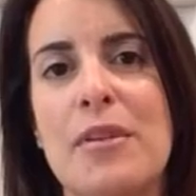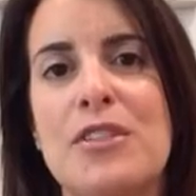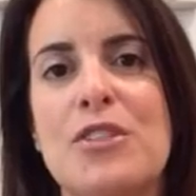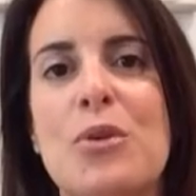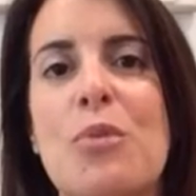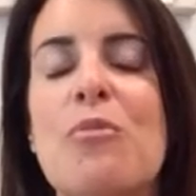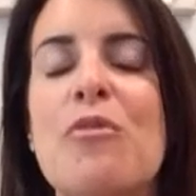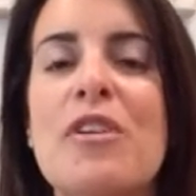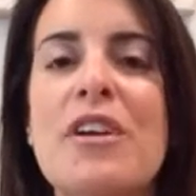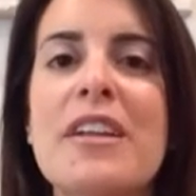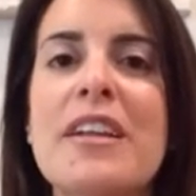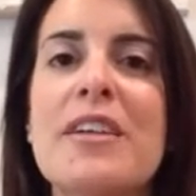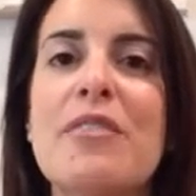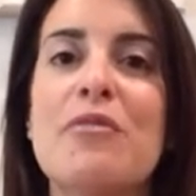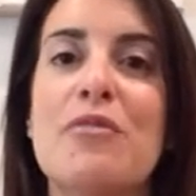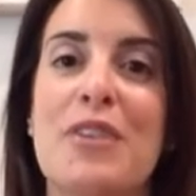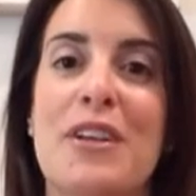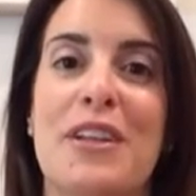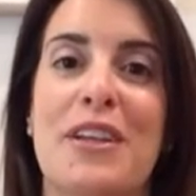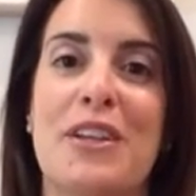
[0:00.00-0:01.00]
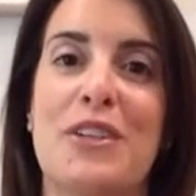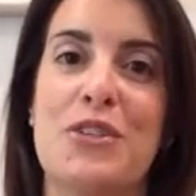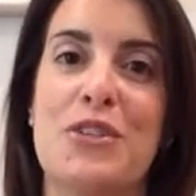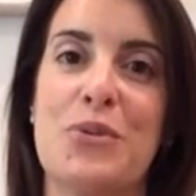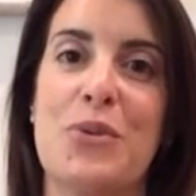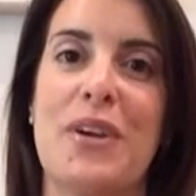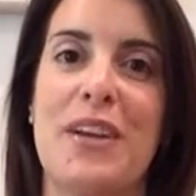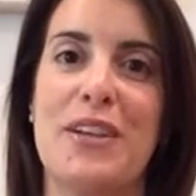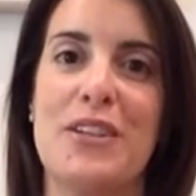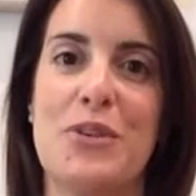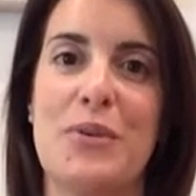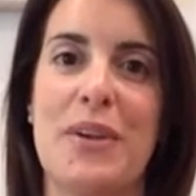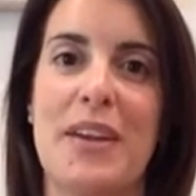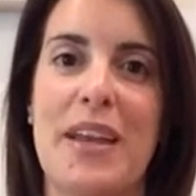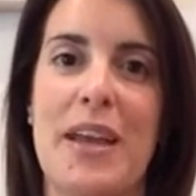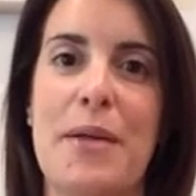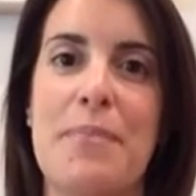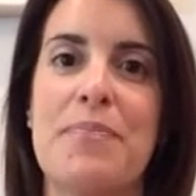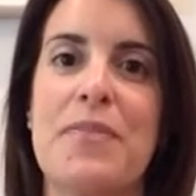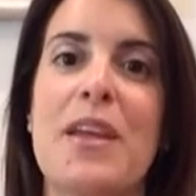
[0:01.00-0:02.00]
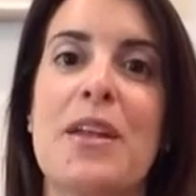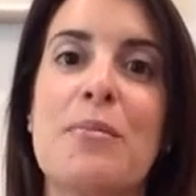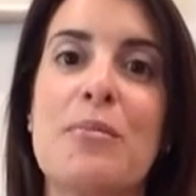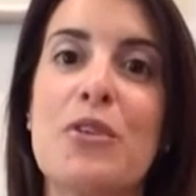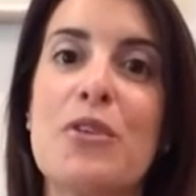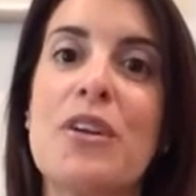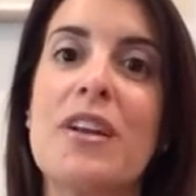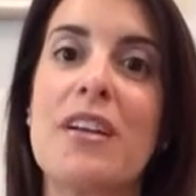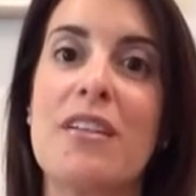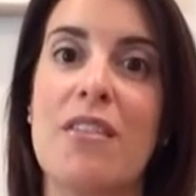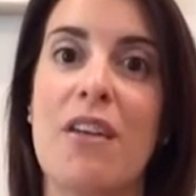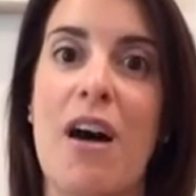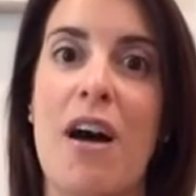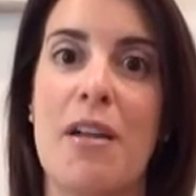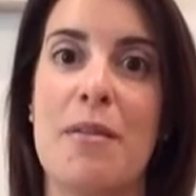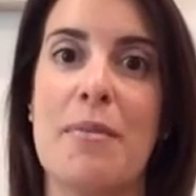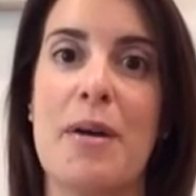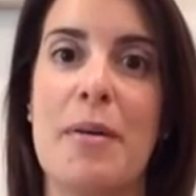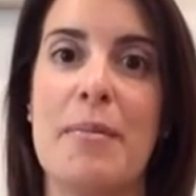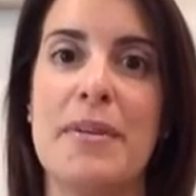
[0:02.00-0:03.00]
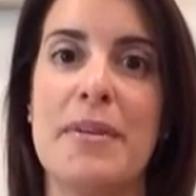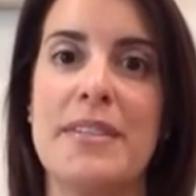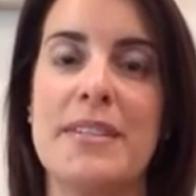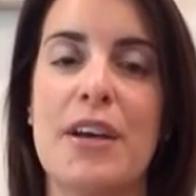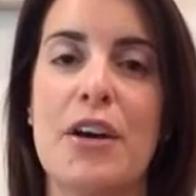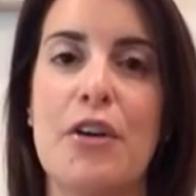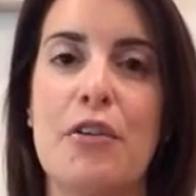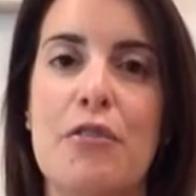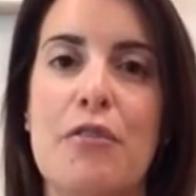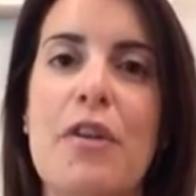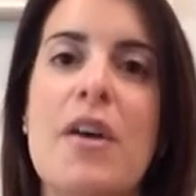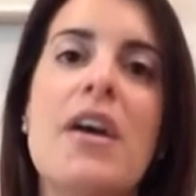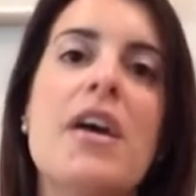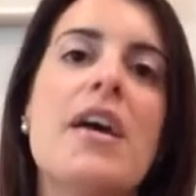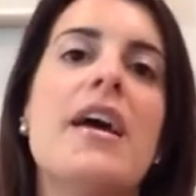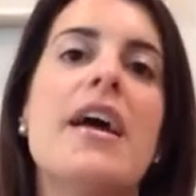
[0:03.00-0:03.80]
And so I'm really, really enjoying doing it, and I'm learning a lot about myself